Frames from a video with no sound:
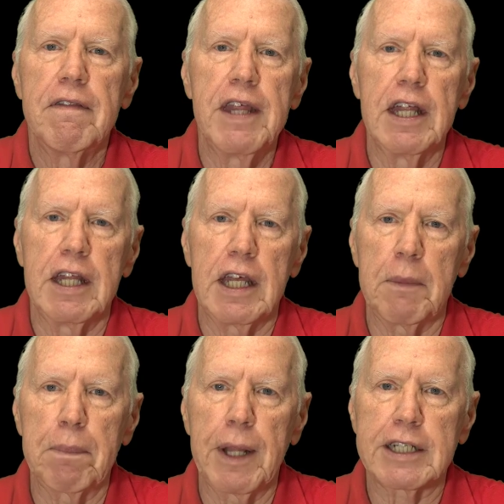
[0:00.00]
then
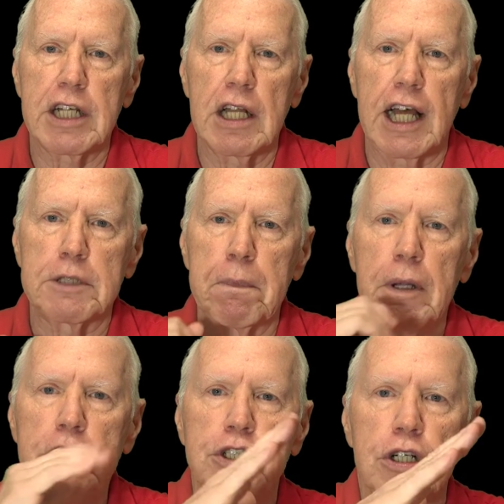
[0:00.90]
the plexiglass
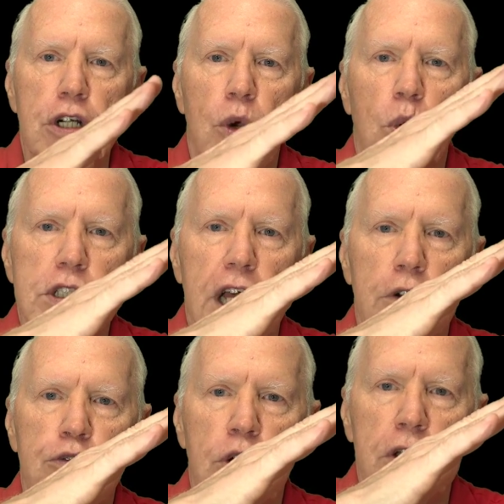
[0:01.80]
plunger was at
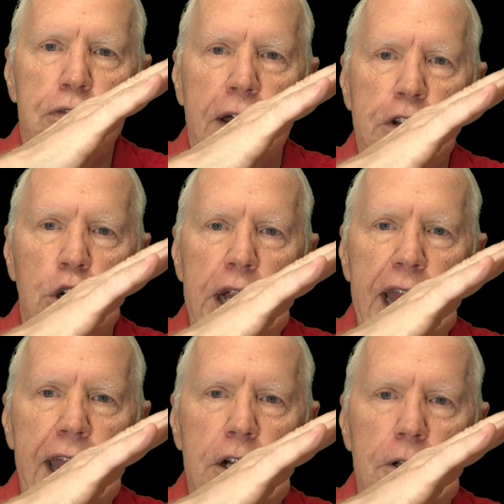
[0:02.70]
a 45 degree
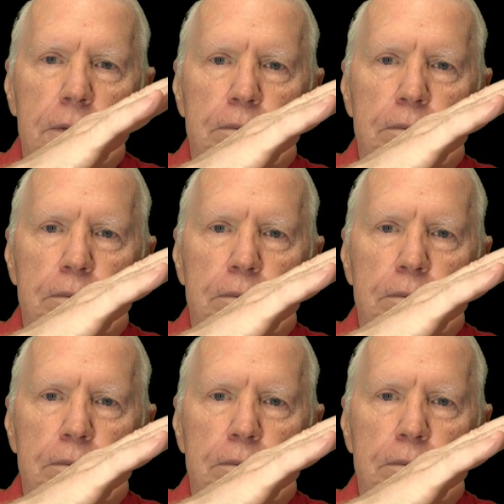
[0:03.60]
angle